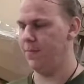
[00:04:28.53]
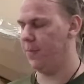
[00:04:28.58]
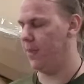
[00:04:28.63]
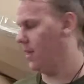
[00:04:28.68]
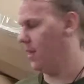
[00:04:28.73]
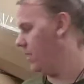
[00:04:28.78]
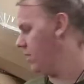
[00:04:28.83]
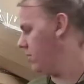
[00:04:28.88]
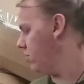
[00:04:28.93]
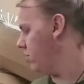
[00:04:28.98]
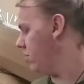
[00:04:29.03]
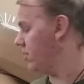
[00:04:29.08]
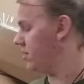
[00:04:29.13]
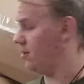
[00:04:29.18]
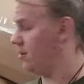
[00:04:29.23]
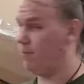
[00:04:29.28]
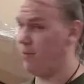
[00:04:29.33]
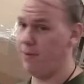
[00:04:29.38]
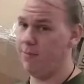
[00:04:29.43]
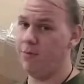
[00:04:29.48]
Actually,
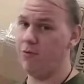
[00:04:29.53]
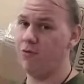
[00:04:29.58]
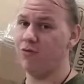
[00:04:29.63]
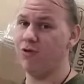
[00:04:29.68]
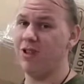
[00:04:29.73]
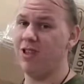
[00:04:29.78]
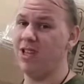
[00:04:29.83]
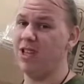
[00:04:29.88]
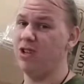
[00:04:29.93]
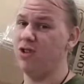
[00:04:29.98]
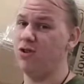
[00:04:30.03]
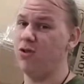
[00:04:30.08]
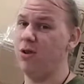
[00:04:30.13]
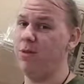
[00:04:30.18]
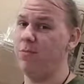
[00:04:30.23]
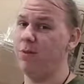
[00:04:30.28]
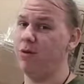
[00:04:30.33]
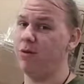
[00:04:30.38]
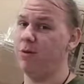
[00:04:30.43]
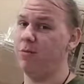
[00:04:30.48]
some people really enjoy
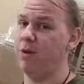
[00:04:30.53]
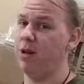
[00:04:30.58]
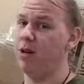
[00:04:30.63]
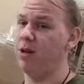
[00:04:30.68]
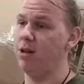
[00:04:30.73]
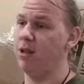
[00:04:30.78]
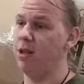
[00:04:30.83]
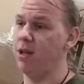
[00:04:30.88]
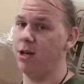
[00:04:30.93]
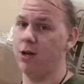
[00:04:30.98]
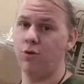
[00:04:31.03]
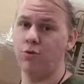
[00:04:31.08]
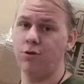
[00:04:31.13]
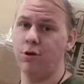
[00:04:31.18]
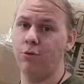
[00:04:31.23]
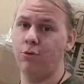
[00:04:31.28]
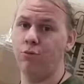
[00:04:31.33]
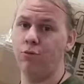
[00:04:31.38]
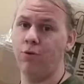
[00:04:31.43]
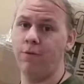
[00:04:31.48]
Pokemon, like
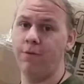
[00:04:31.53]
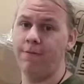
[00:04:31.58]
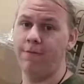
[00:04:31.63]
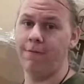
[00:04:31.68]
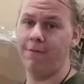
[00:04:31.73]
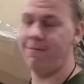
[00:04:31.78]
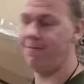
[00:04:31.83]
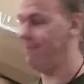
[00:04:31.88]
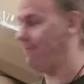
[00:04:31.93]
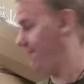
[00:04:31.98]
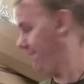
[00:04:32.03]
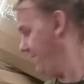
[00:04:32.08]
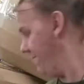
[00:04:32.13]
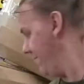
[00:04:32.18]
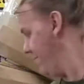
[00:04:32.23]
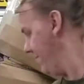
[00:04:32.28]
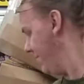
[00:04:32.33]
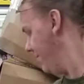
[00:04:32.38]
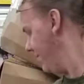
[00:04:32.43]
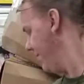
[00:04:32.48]
Odin Wolf. Me.
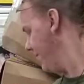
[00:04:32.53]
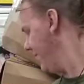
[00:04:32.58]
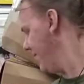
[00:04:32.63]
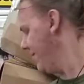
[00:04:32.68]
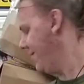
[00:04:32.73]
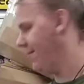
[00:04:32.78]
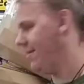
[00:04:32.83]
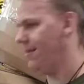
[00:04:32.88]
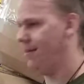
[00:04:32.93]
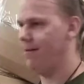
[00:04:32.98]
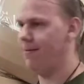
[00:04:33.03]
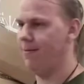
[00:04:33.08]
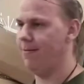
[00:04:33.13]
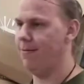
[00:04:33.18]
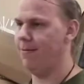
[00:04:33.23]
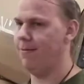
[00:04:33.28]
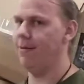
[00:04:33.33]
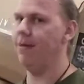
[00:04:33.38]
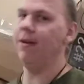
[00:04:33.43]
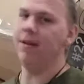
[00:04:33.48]

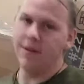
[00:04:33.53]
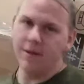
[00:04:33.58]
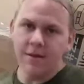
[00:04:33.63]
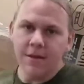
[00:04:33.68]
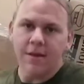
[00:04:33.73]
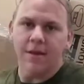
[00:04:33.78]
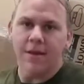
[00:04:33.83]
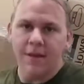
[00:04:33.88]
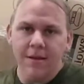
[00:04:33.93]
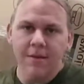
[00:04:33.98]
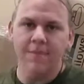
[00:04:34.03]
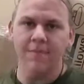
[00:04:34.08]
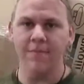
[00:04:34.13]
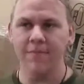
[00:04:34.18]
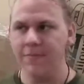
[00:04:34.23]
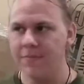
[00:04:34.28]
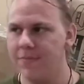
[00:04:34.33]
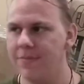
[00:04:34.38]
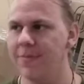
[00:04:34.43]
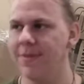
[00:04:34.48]
As you can tell
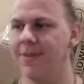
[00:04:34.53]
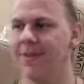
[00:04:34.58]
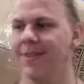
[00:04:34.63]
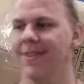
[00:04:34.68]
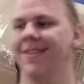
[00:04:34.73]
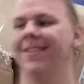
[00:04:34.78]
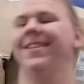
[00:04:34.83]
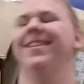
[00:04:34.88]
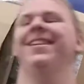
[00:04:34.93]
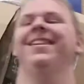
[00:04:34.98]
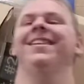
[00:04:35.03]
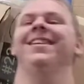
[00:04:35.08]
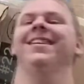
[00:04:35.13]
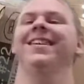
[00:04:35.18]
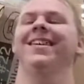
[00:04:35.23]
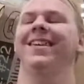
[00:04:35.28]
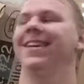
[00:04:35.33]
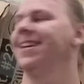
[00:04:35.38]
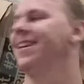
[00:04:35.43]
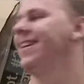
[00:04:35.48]
from a shirt. I
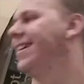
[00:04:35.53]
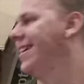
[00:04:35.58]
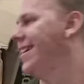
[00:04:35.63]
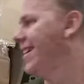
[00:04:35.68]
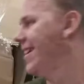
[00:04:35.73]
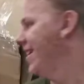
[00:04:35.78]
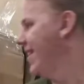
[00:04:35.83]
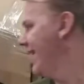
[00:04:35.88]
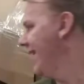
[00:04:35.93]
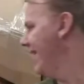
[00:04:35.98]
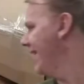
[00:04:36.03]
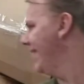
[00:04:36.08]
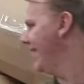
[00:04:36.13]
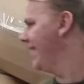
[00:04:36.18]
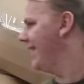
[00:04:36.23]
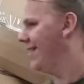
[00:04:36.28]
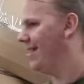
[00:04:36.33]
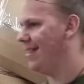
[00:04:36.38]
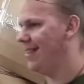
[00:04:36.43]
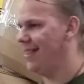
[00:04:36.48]
mean, yeah. I can't tell, but
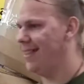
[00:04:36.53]
you can.